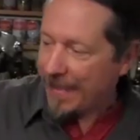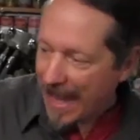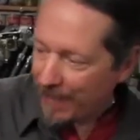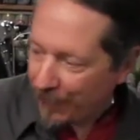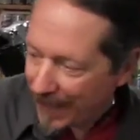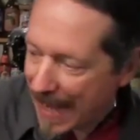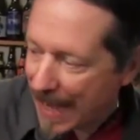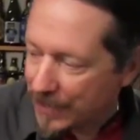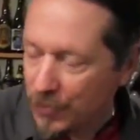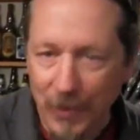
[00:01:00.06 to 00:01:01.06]
That
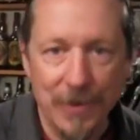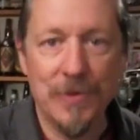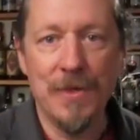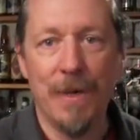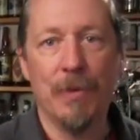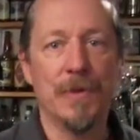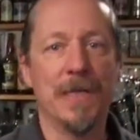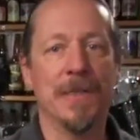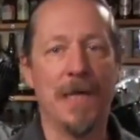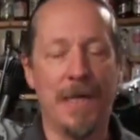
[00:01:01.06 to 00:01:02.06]
fact with those numbers
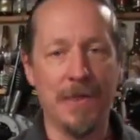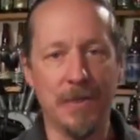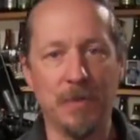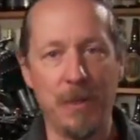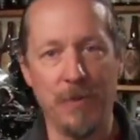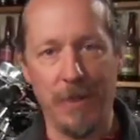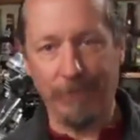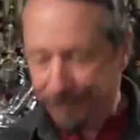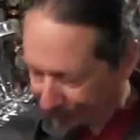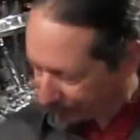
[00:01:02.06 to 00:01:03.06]
is
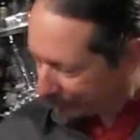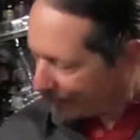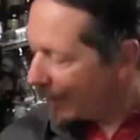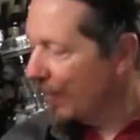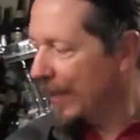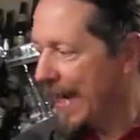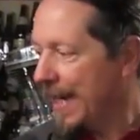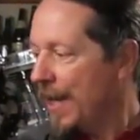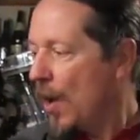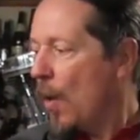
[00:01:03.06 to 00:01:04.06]
undisputed.
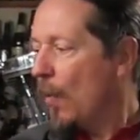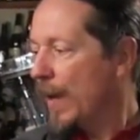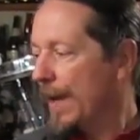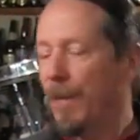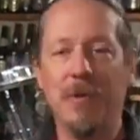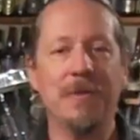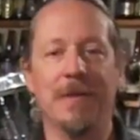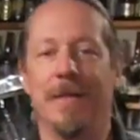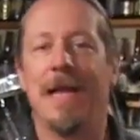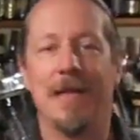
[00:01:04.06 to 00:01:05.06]
Okay, when I
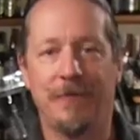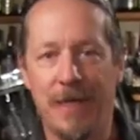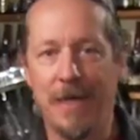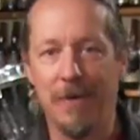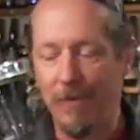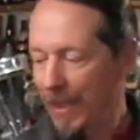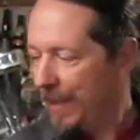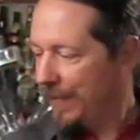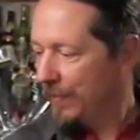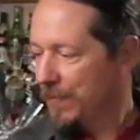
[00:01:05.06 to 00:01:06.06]
posted the last video,
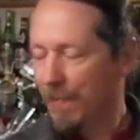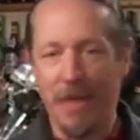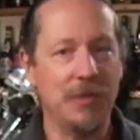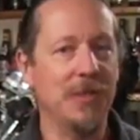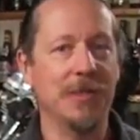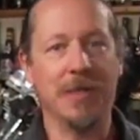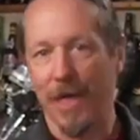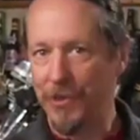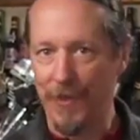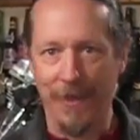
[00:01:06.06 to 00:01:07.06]
there was much
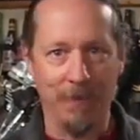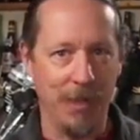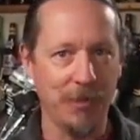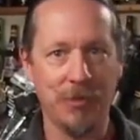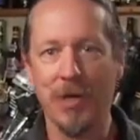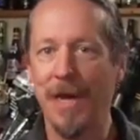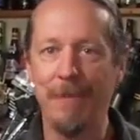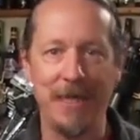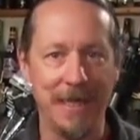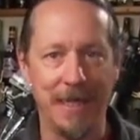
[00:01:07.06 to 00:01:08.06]
discussion and much
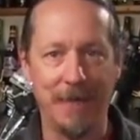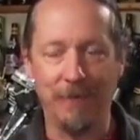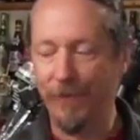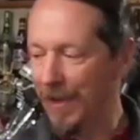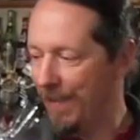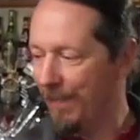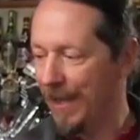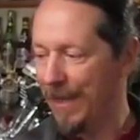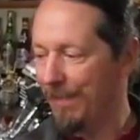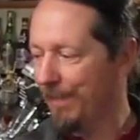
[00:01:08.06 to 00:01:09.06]
chiming in from
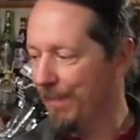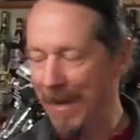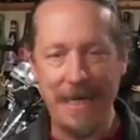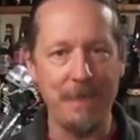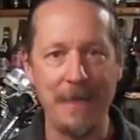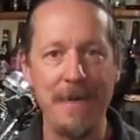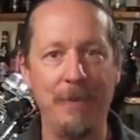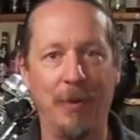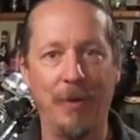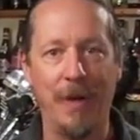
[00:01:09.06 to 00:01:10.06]
many
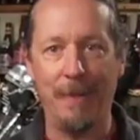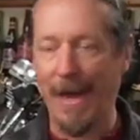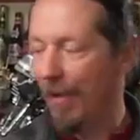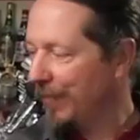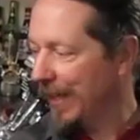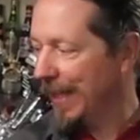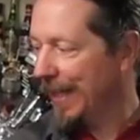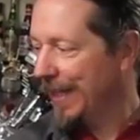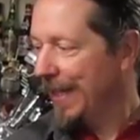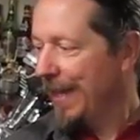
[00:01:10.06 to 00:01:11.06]
people
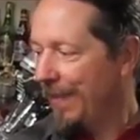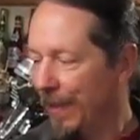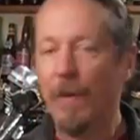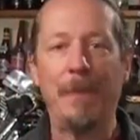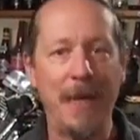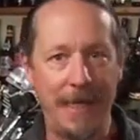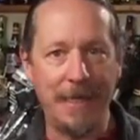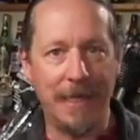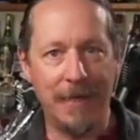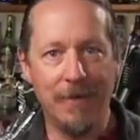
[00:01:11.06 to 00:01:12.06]
about their
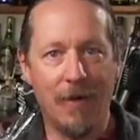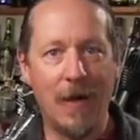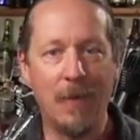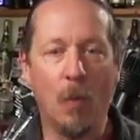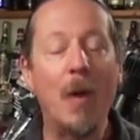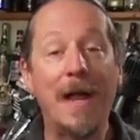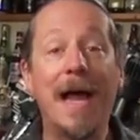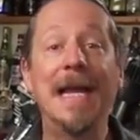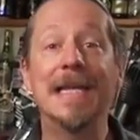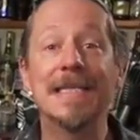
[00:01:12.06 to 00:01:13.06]
opinion on what
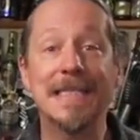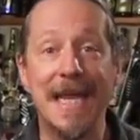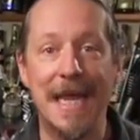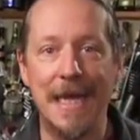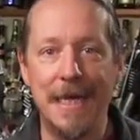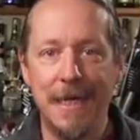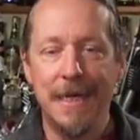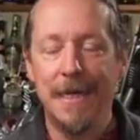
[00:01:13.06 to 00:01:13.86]
I had said